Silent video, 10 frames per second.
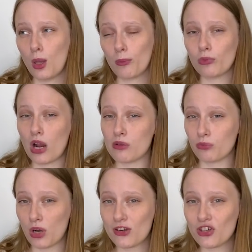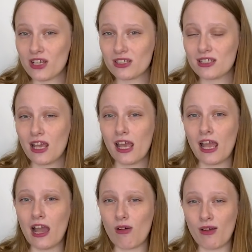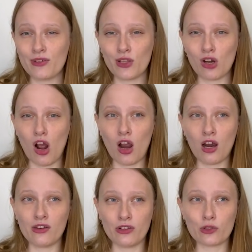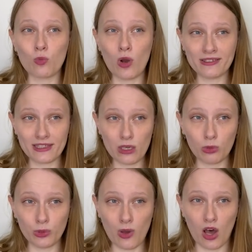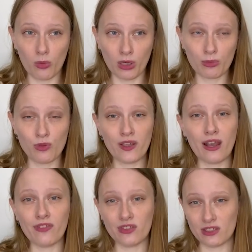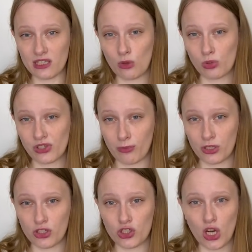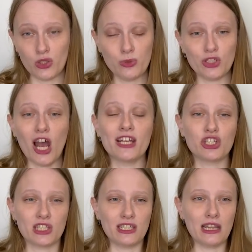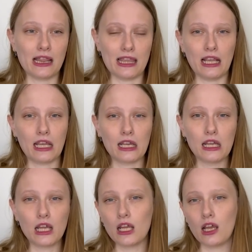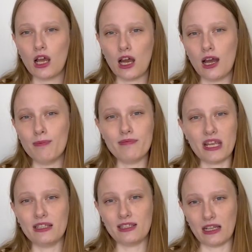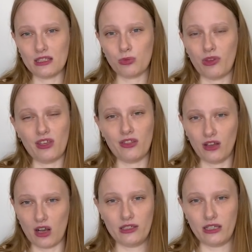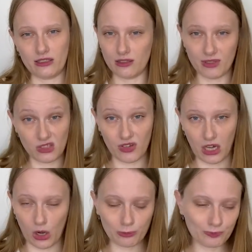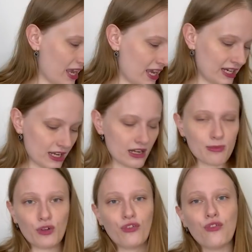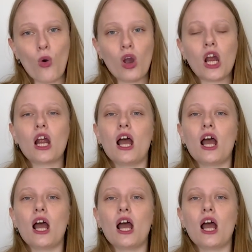Pride and Prejudice. However, there's one sequel to a Hallmark movie and then the sequels to Bridget Jones, which I just didn't think made sense within the context of this video. And number 4,